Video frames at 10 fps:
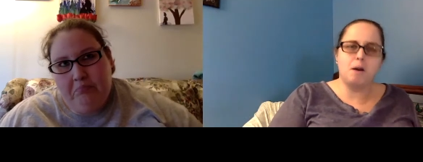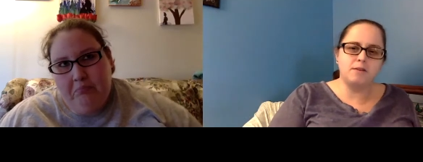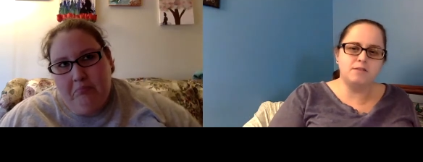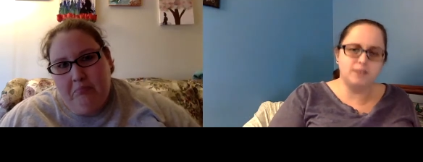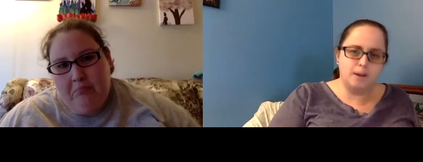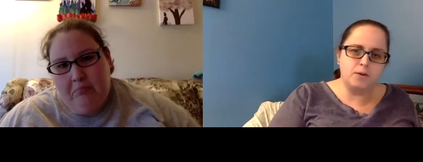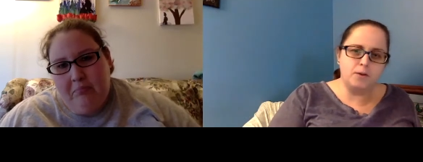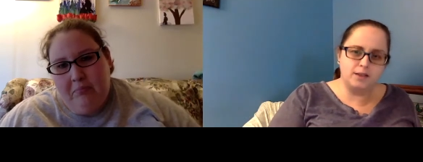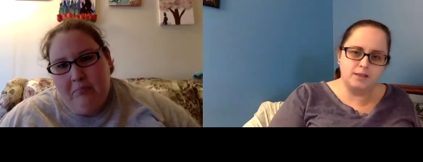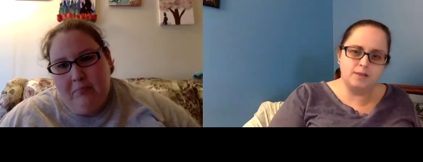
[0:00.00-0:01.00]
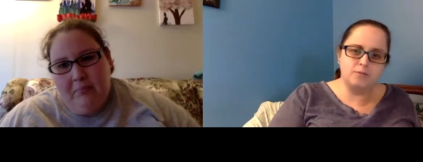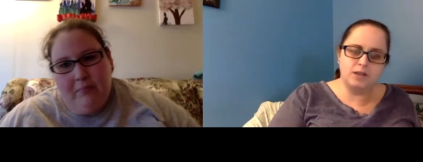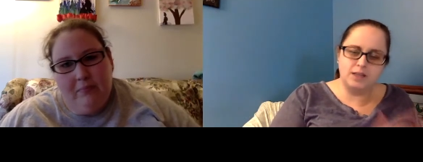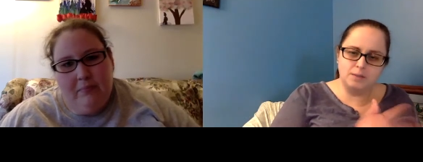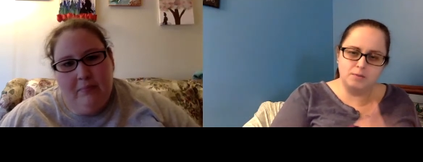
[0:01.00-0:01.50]
Speaker 1: have stopped writing
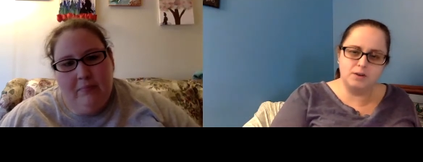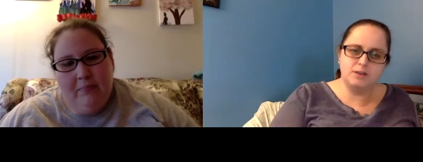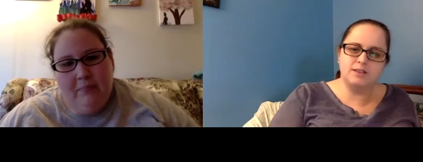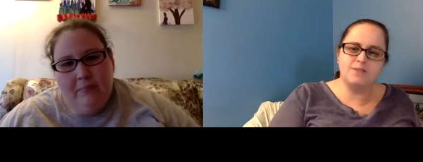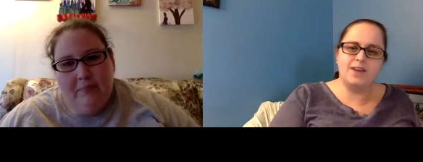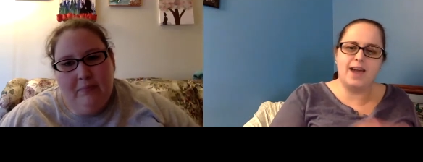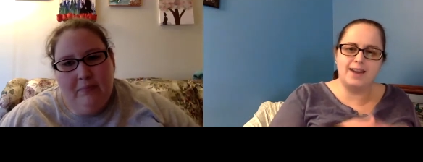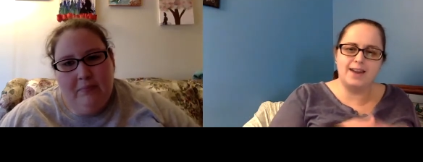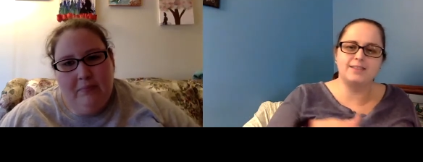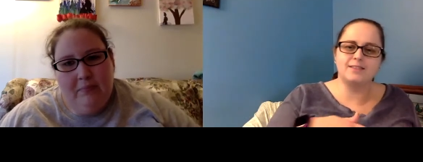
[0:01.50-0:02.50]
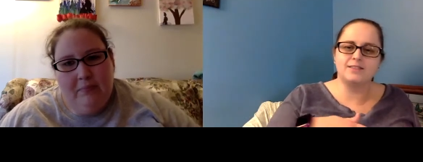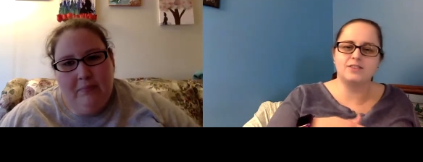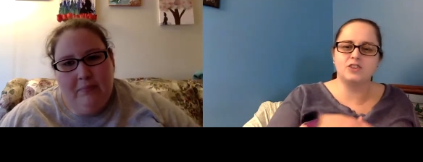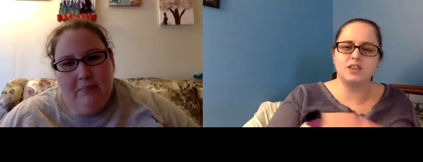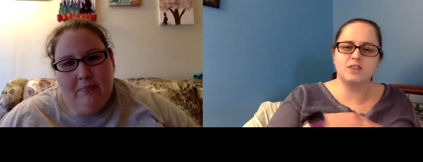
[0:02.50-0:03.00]
reading the books if I hadn't just
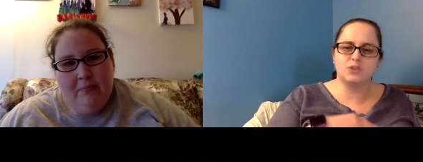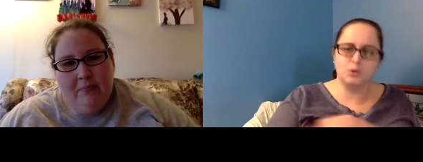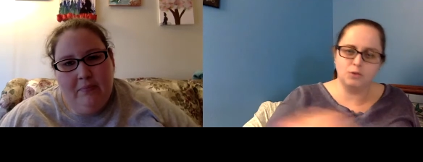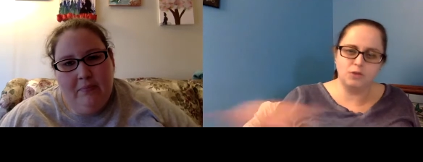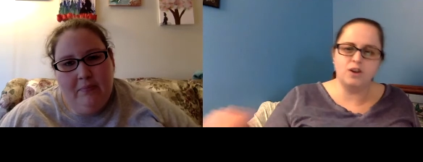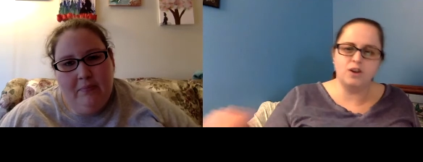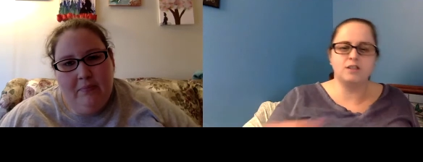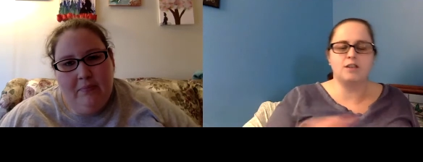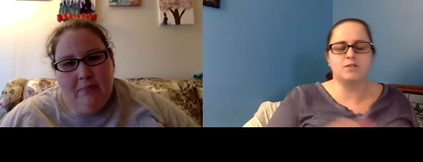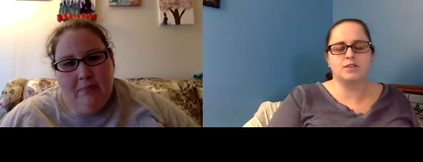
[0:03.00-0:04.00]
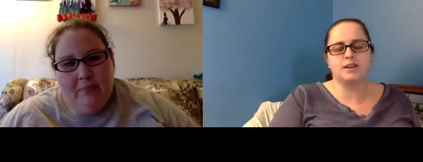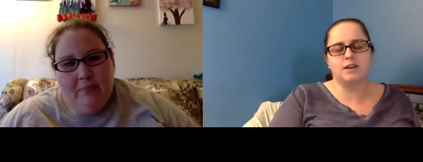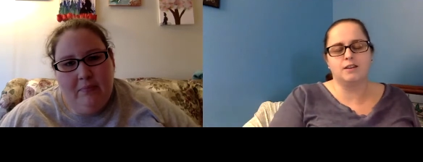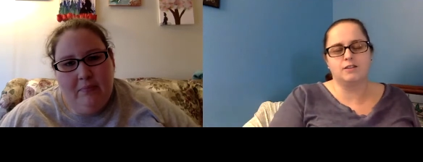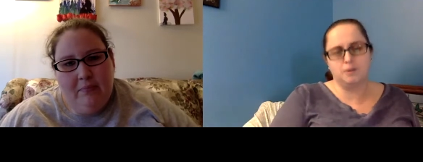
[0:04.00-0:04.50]
like totally fallen in love with that
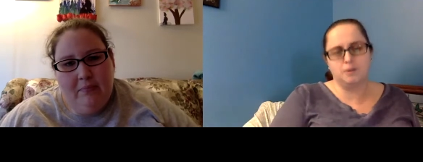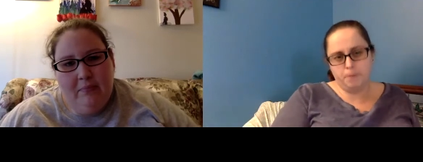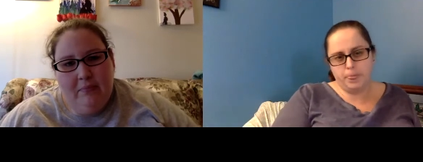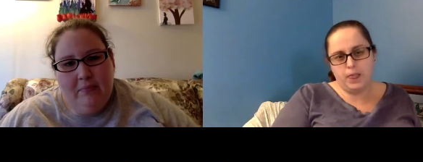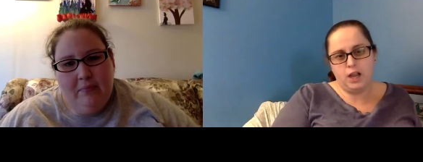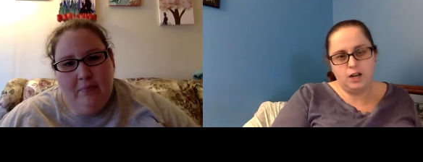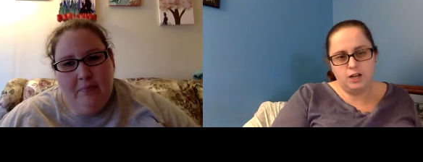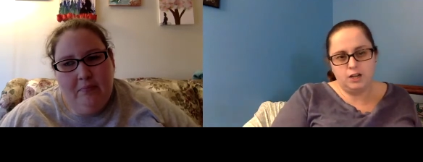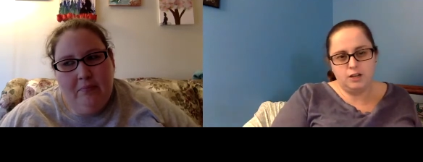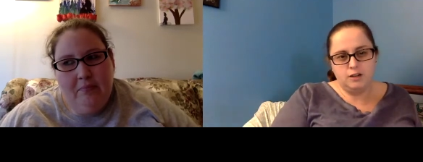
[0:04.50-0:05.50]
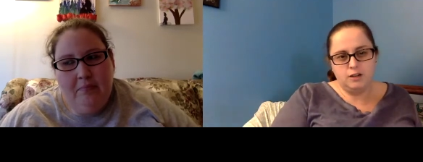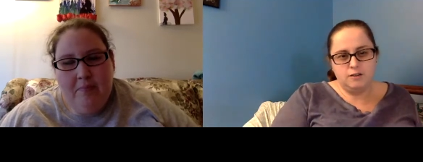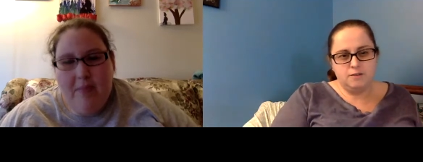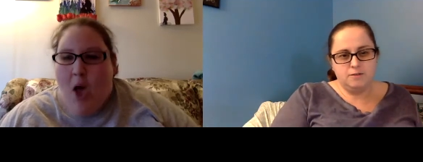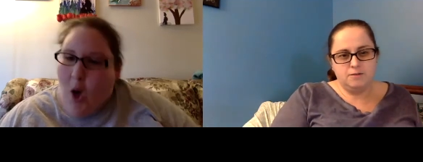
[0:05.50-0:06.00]
character.
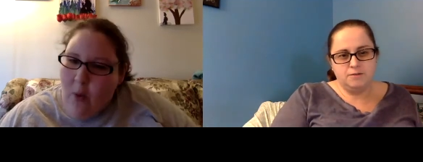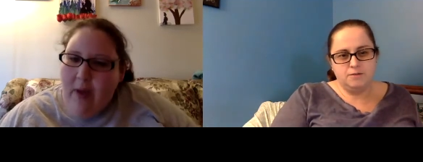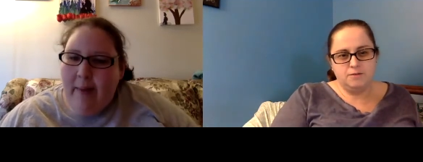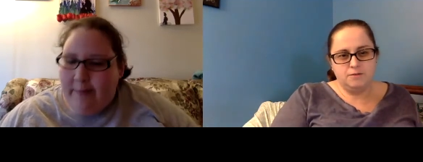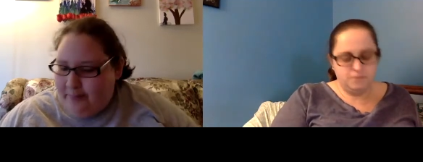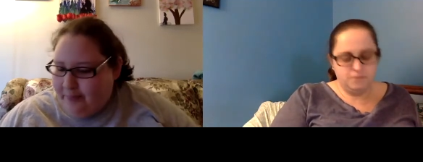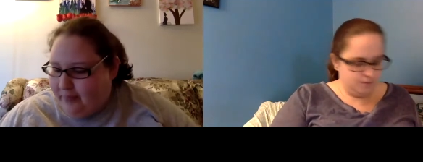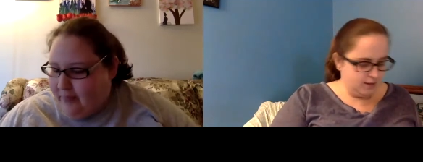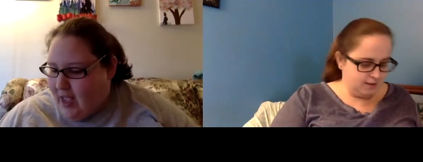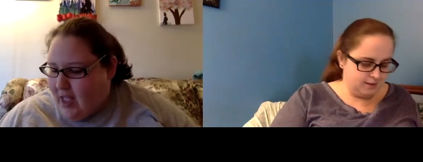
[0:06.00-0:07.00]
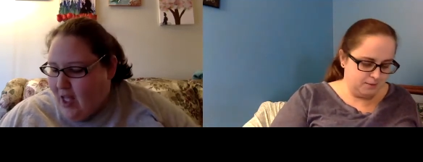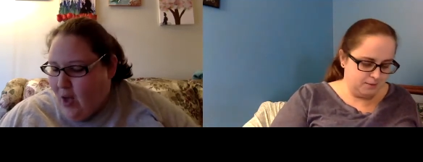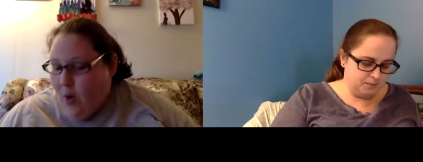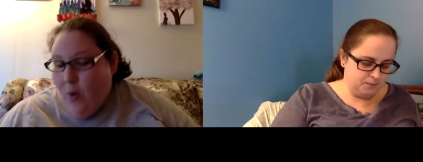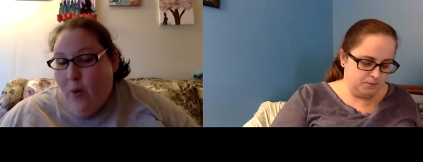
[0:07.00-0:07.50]
Speaker 2: Okay. Yes.
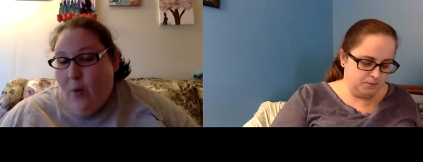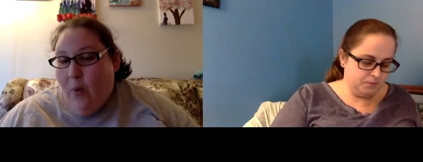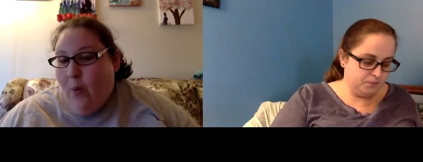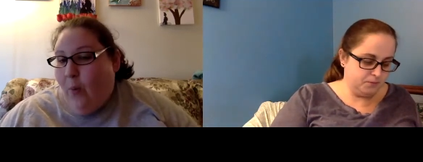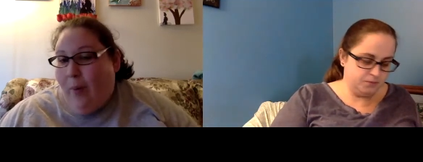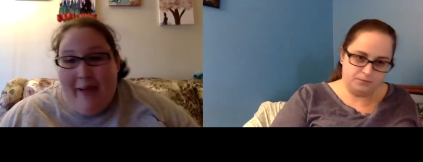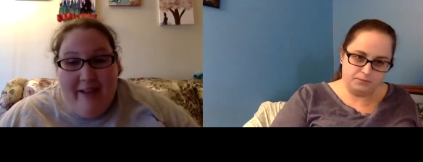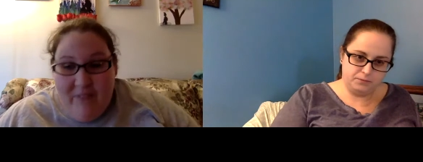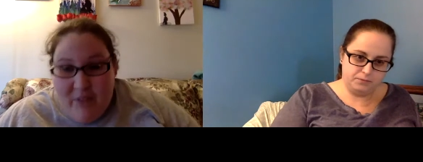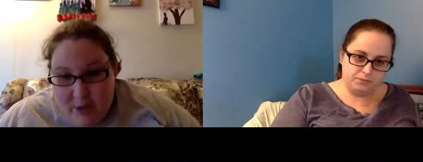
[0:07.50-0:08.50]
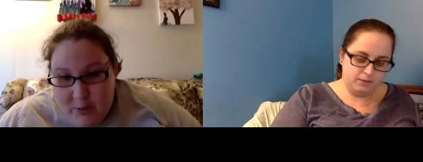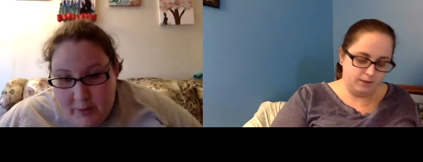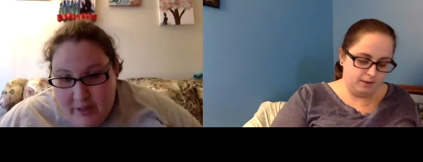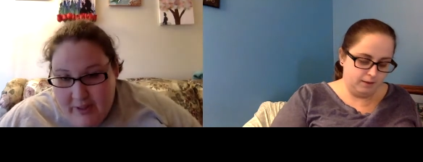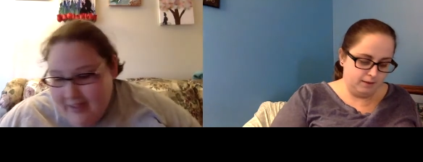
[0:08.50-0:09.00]
Well, my first
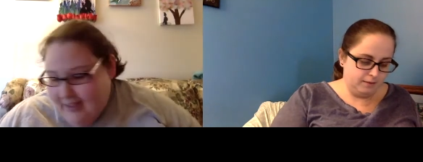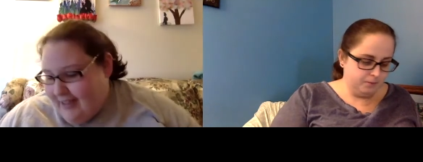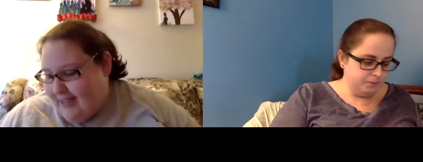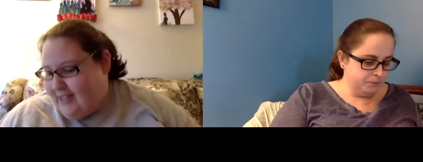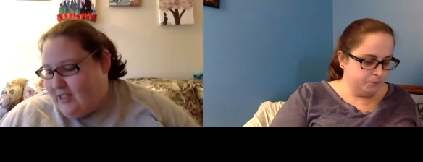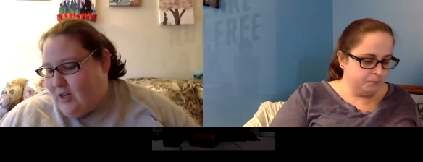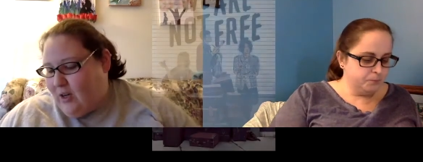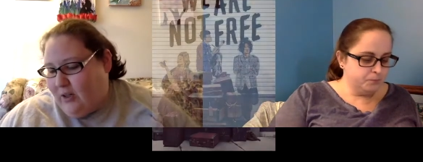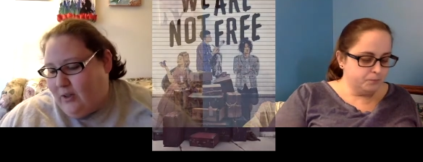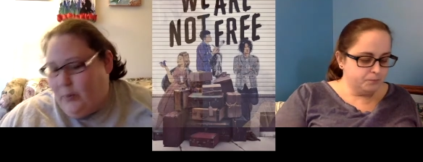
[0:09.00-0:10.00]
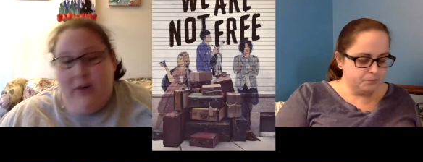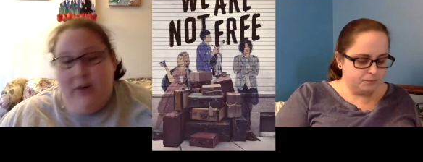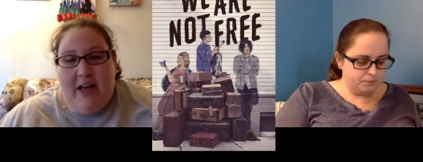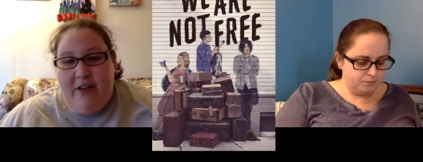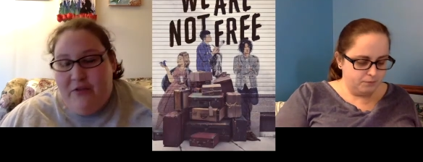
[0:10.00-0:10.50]
book is called We Are
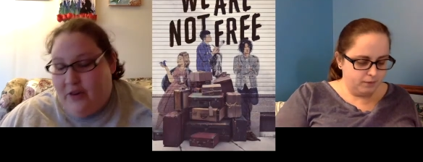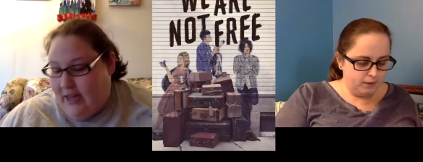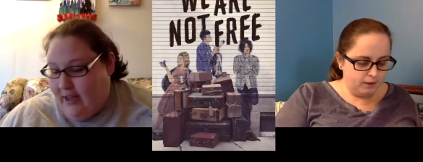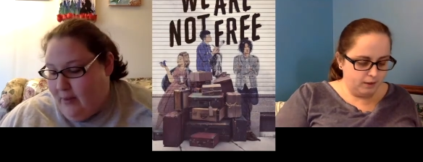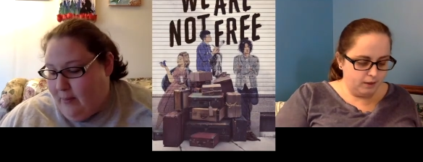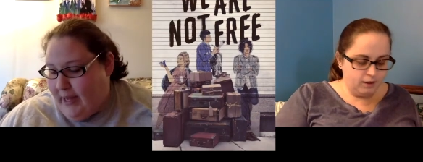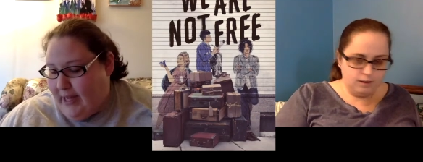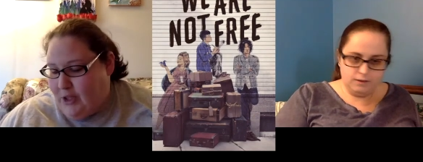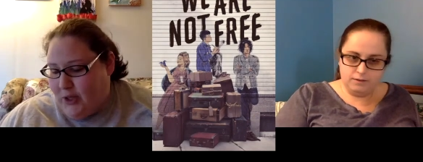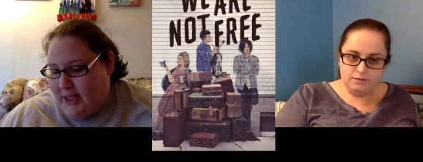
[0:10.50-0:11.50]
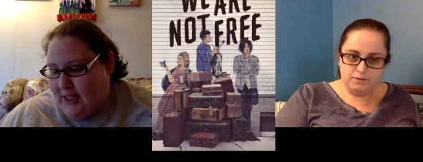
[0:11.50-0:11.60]
Not Free by Traci